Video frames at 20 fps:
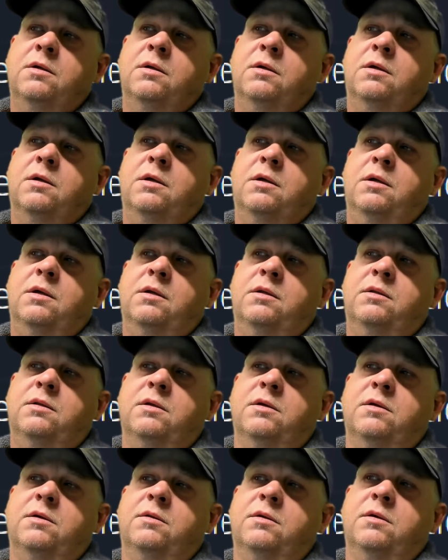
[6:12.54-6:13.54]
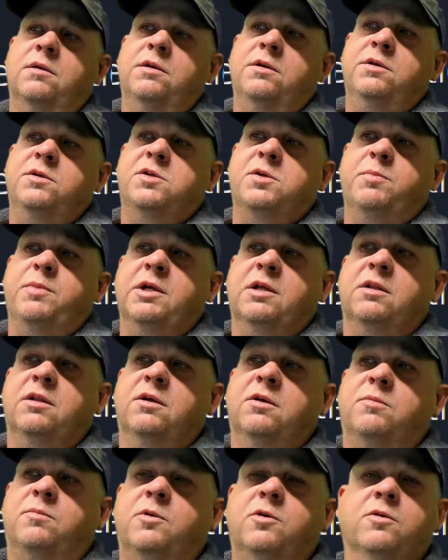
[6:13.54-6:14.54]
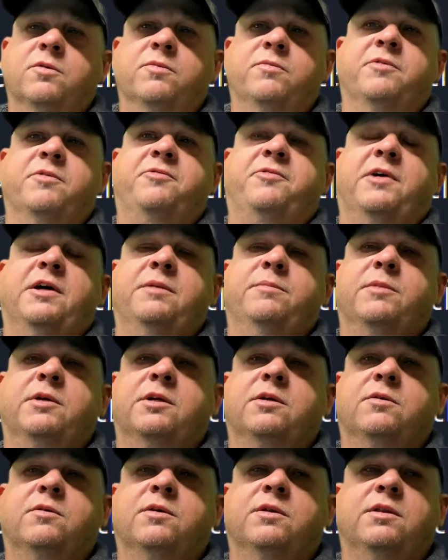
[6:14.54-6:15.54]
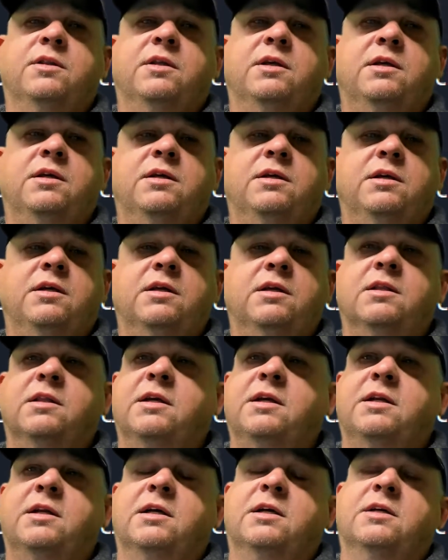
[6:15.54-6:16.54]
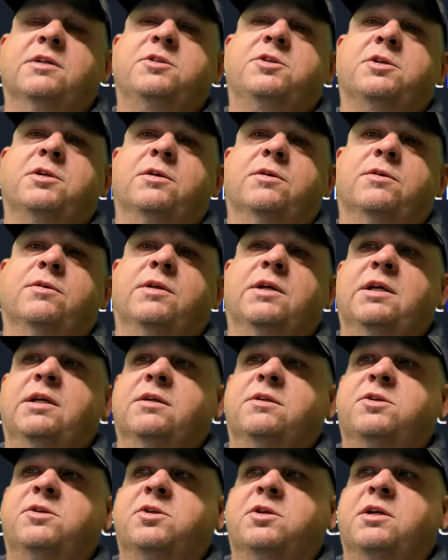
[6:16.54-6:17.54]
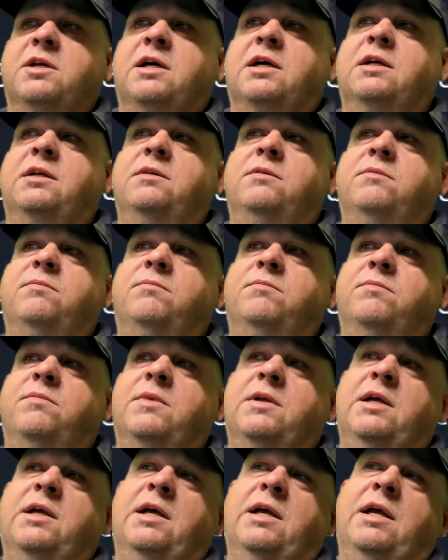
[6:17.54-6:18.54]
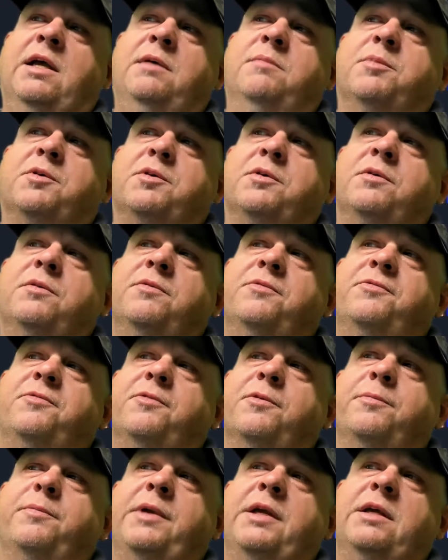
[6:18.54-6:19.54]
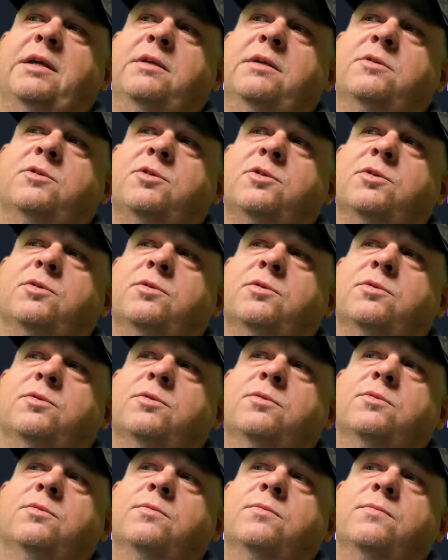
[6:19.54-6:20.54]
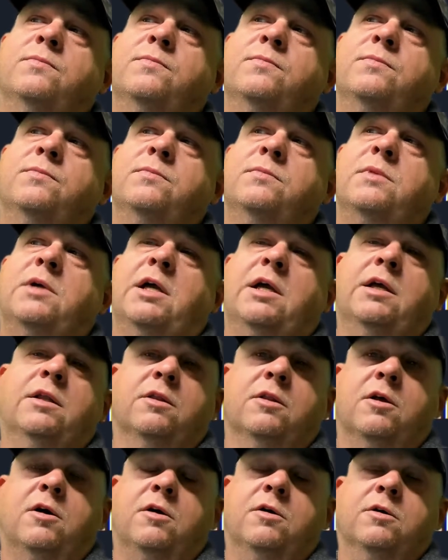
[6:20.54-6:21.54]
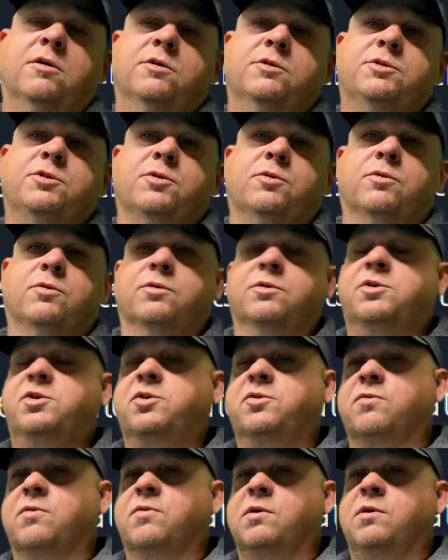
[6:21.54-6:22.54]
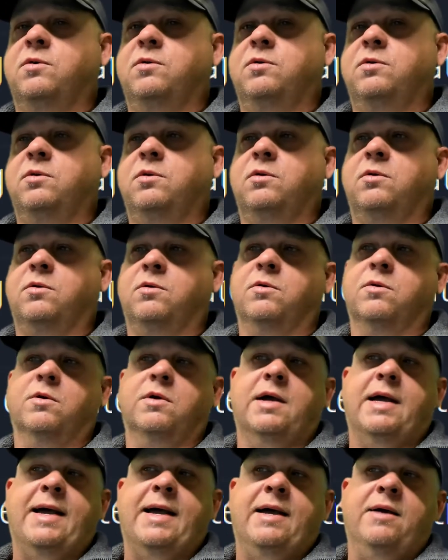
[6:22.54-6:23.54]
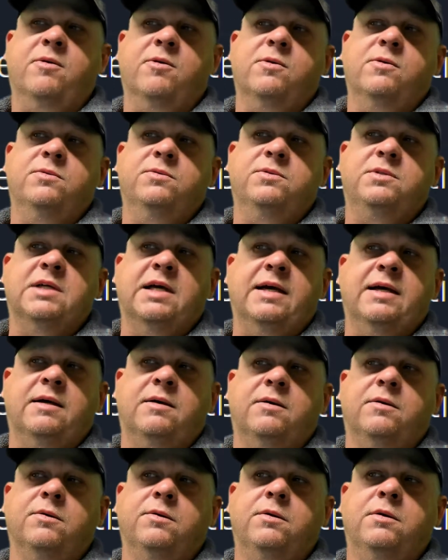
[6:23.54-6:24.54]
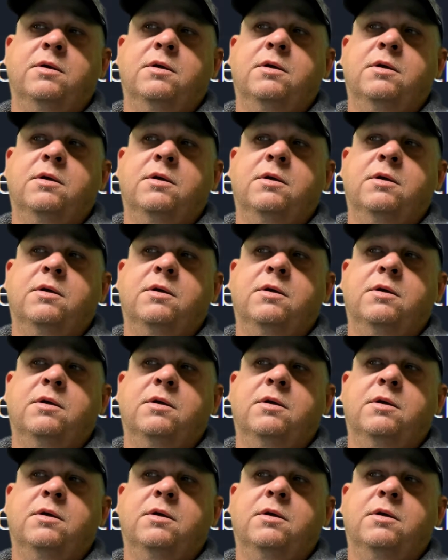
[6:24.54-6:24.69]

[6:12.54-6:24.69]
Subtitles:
needs to be a little more refinement on the Elite Edge node. It's not able for me to enlarge or scroll or arrow down